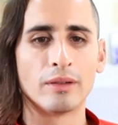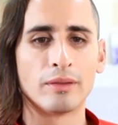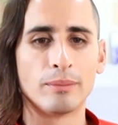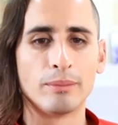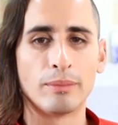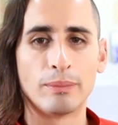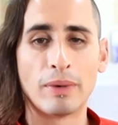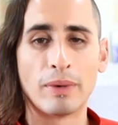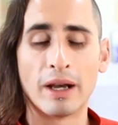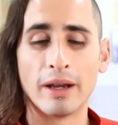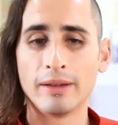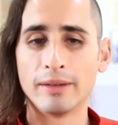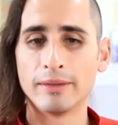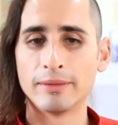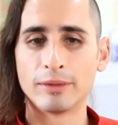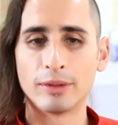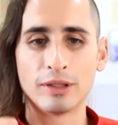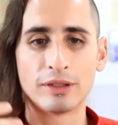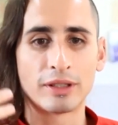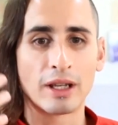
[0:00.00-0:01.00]
by
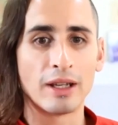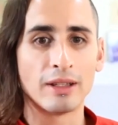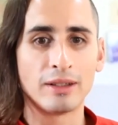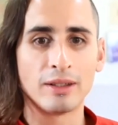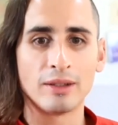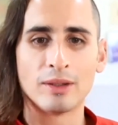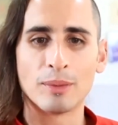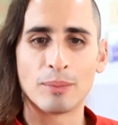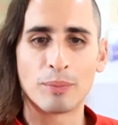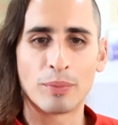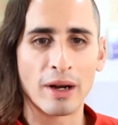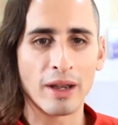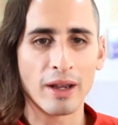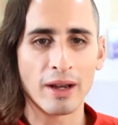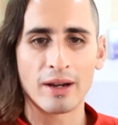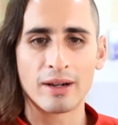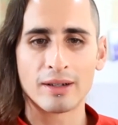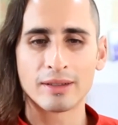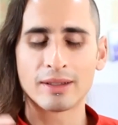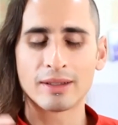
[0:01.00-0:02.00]
reciting the
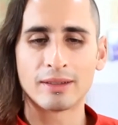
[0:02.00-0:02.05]
prayers,